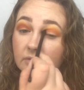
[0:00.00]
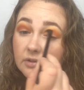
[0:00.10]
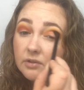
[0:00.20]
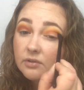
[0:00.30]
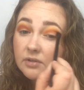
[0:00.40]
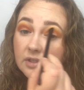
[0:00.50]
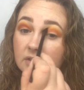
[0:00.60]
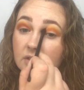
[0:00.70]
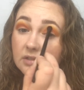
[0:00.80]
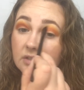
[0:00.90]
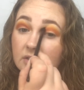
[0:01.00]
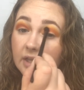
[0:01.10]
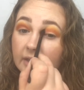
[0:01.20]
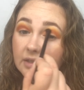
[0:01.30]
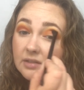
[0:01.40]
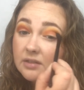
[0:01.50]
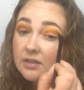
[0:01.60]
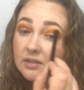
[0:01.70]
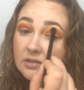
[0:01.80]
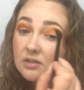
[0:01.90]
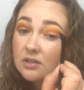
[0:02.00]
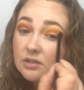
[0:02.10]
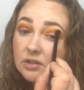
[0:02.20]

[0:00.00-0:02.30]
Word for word: the crease and slightly into the